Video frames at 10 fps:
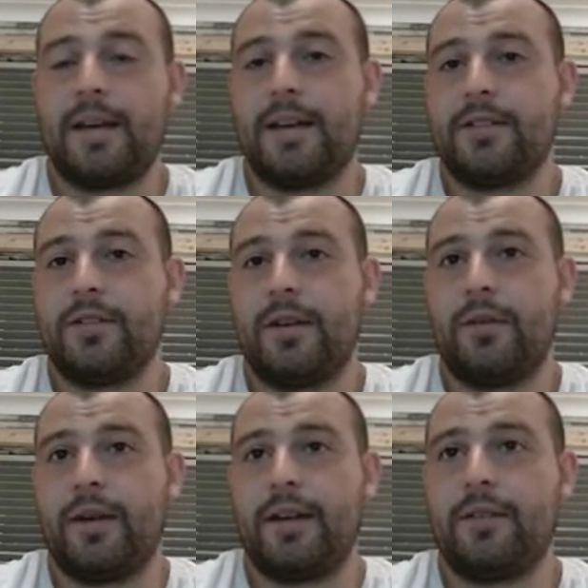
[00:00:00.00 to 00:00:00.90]
So
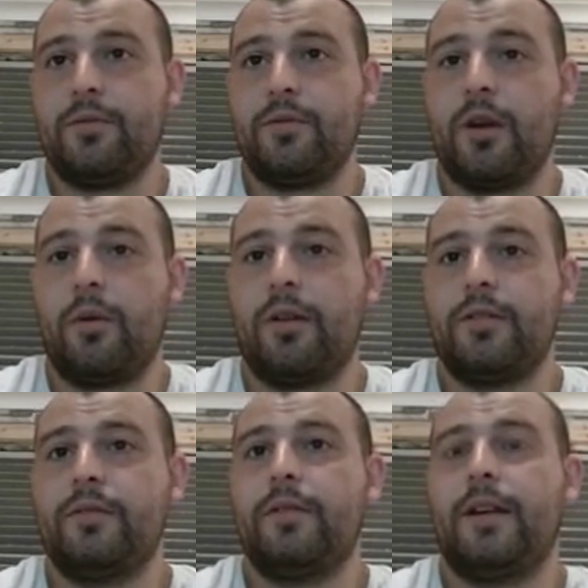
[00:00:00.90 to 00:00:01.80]
anyway, we'll go on.
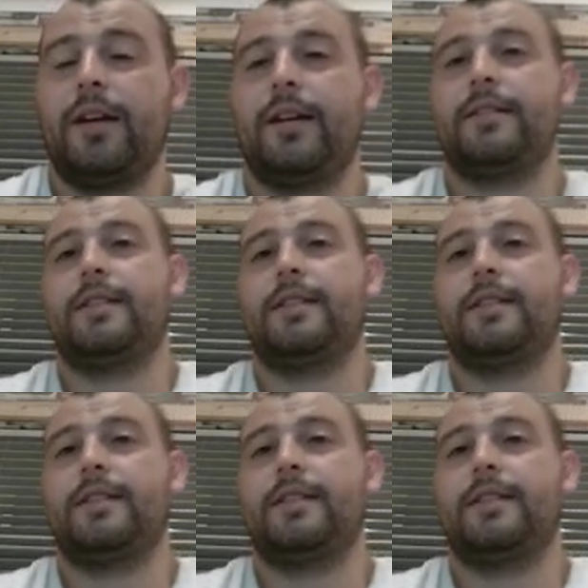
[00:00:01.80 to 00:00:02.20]
Tal